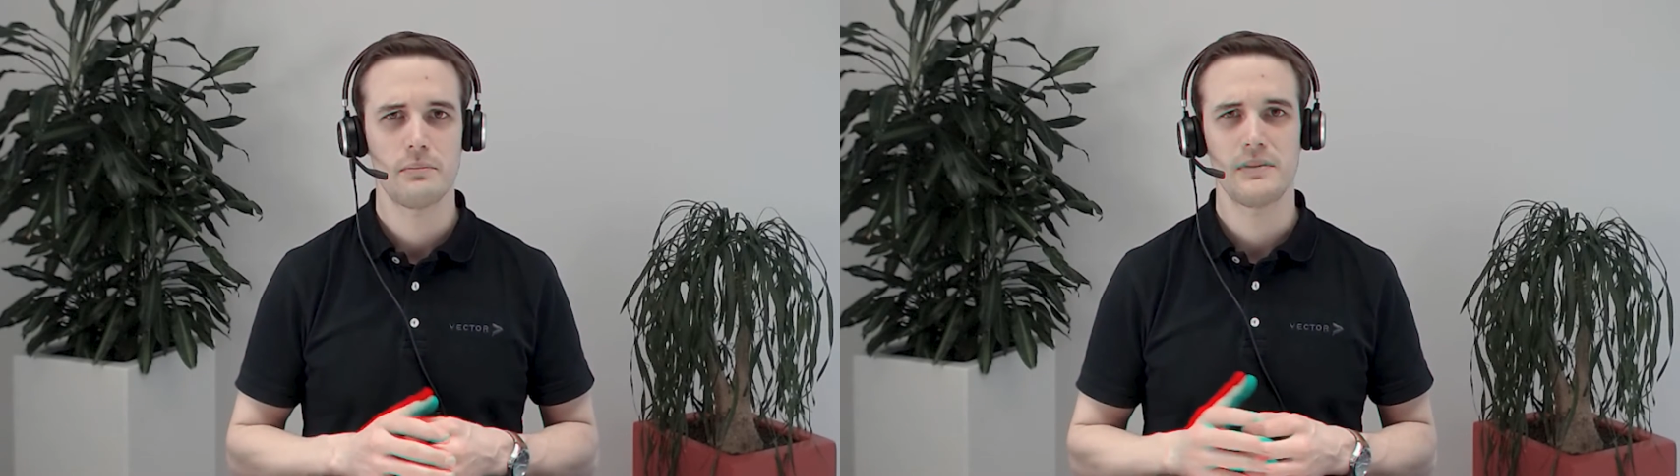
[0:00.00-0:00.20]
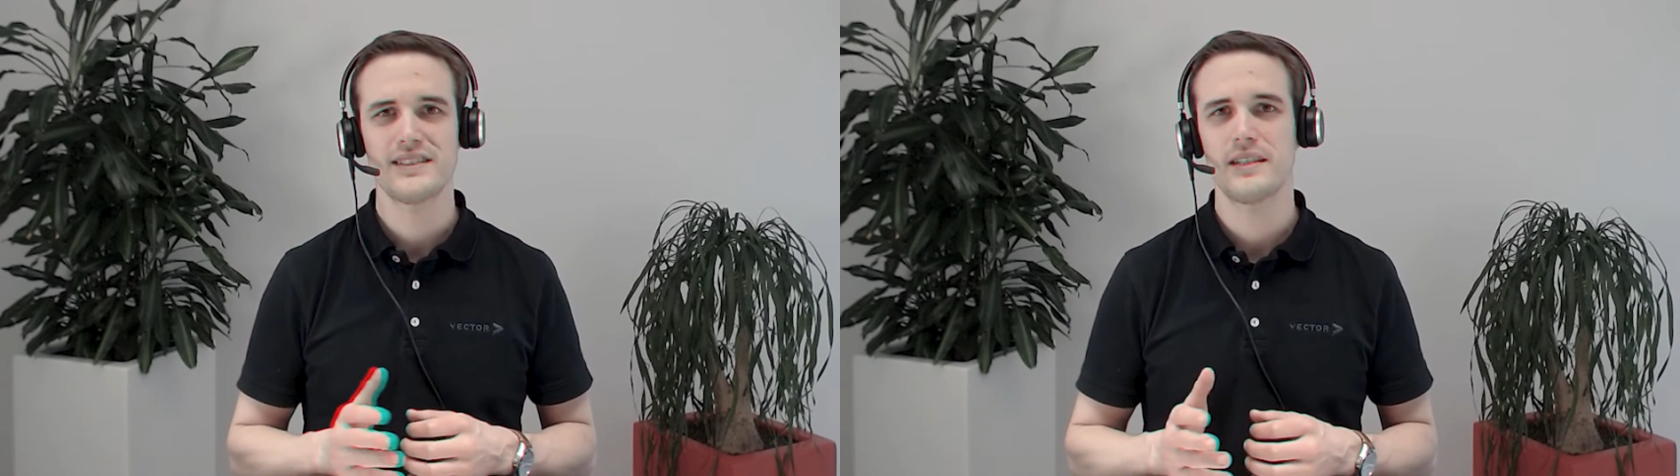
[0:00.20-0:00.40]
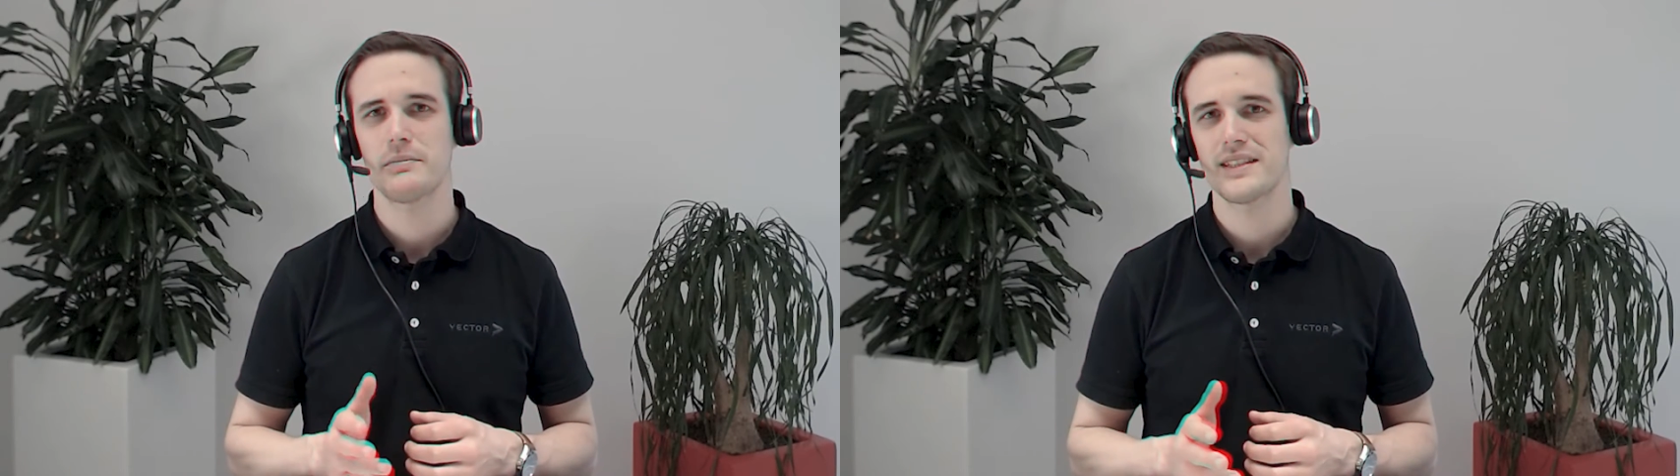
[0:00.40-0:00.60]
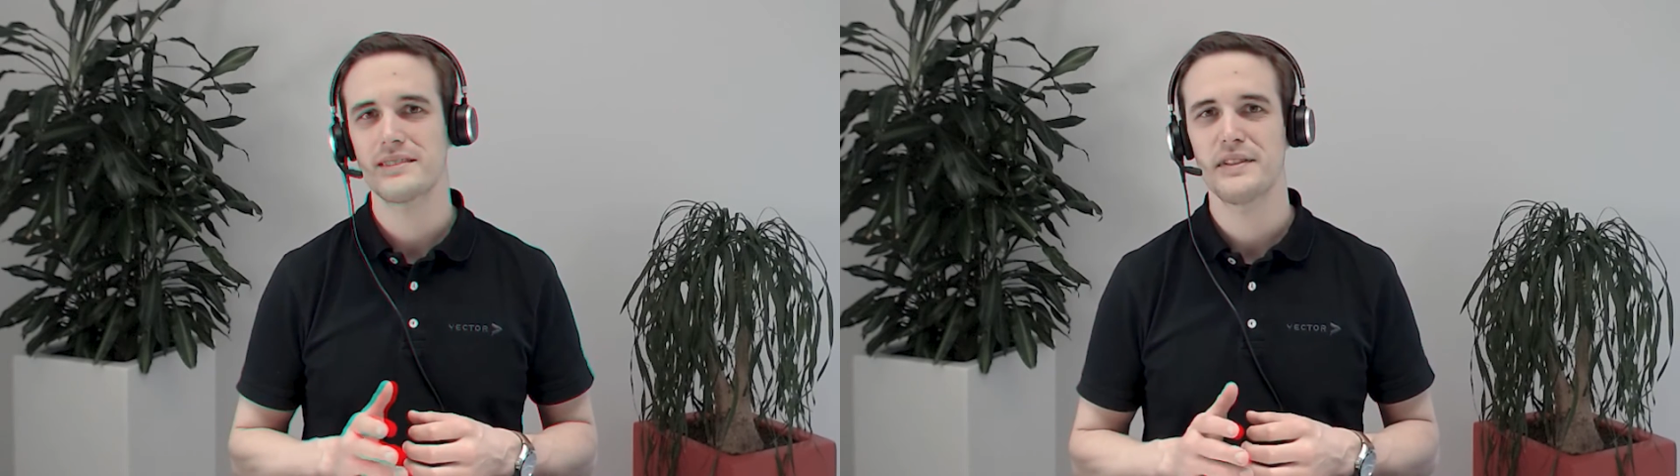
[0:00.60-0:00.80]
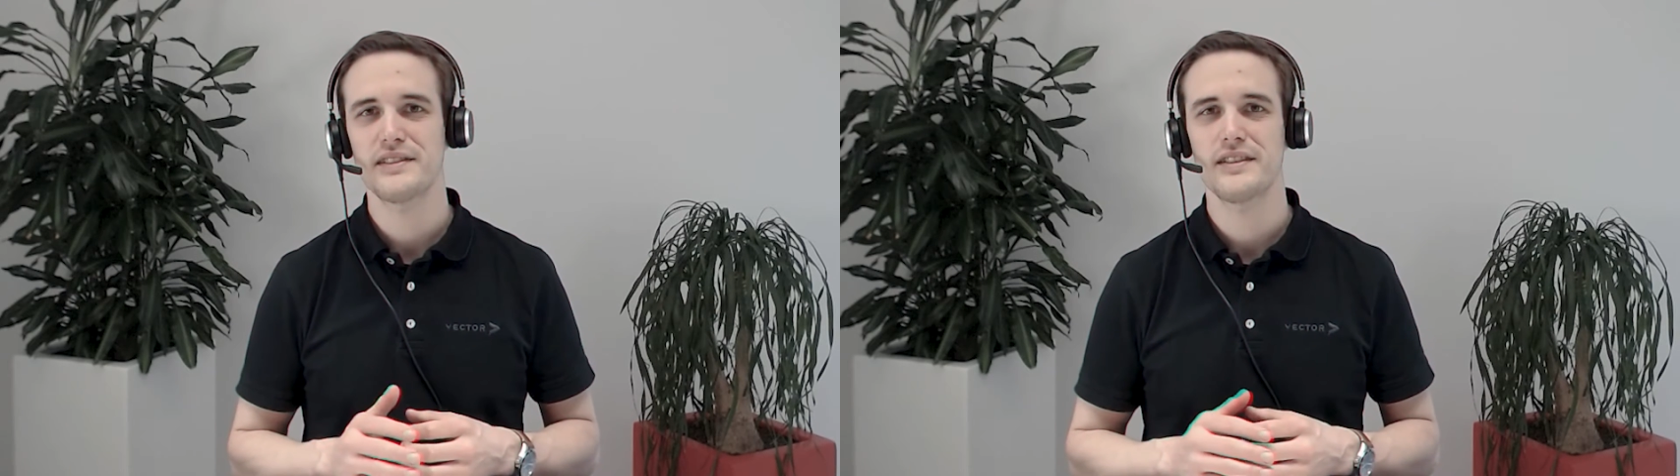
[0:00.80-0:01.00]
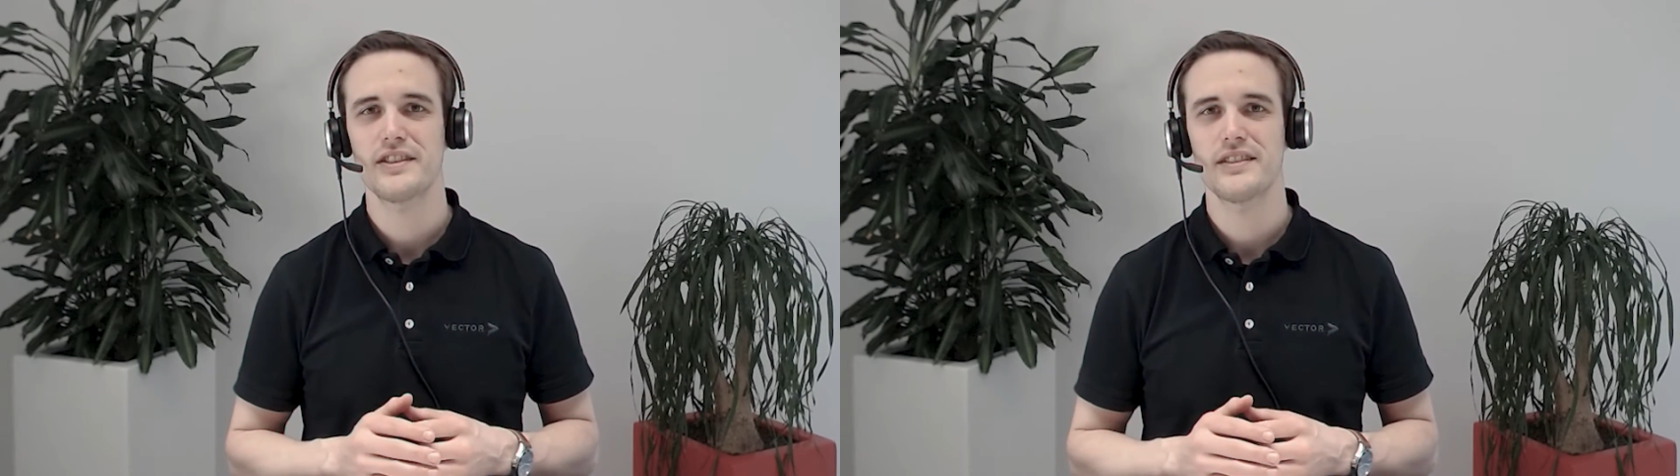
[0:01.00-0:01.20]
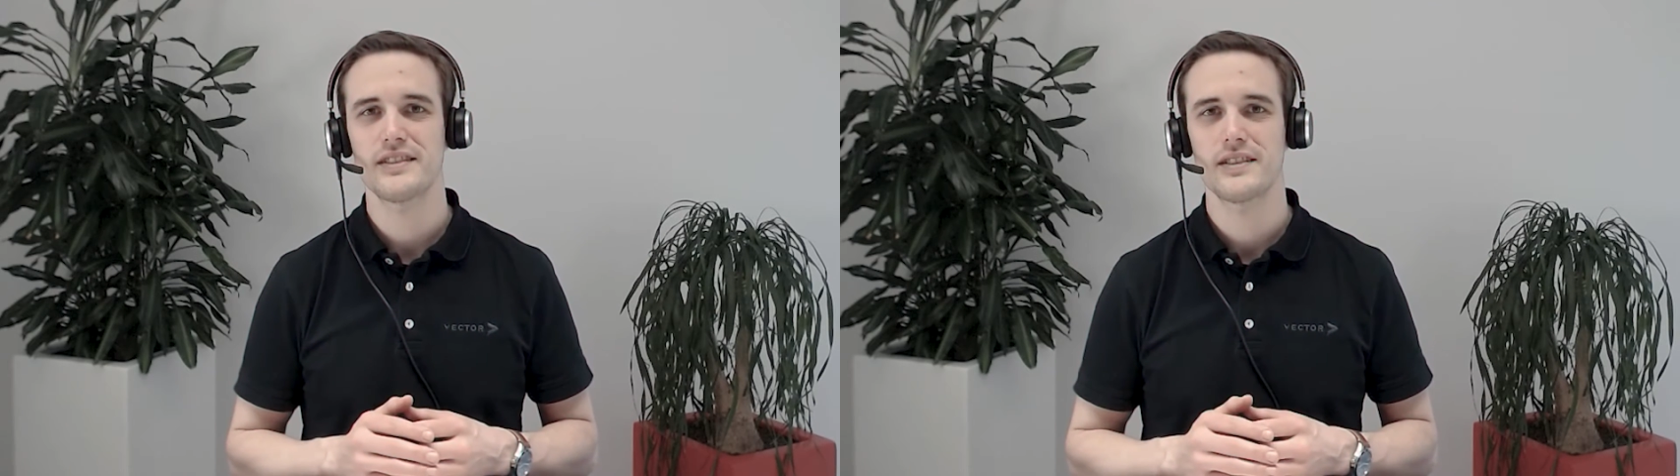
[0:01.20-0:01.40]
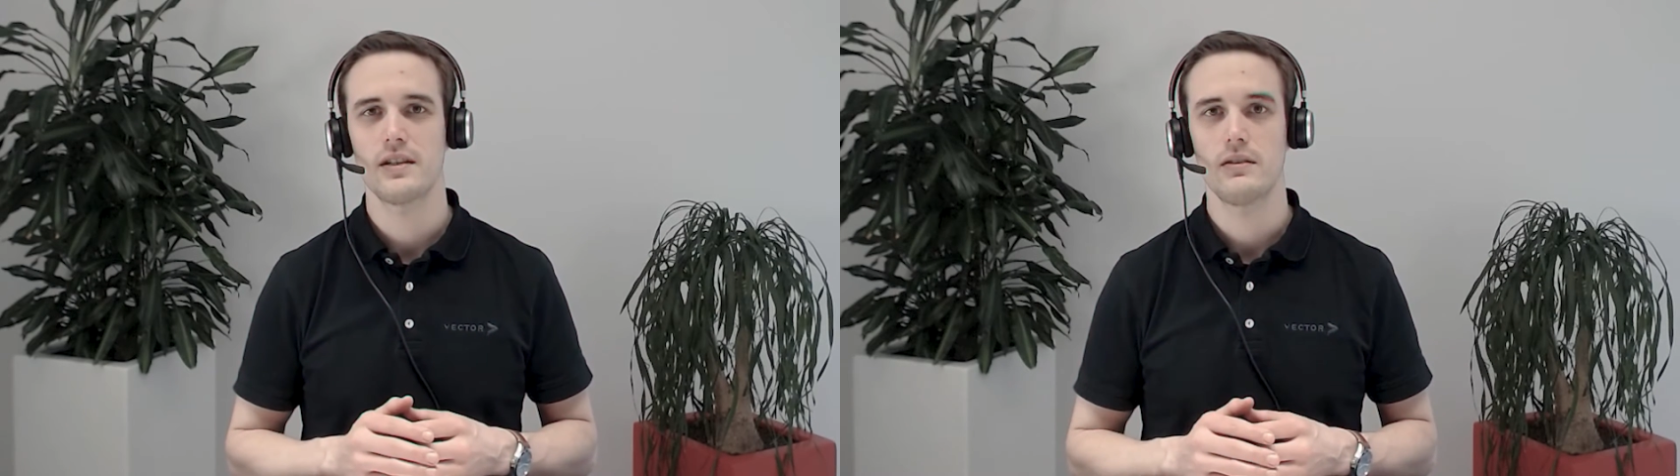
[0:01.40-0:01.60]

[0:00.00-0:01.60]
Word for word: Missing bus messages?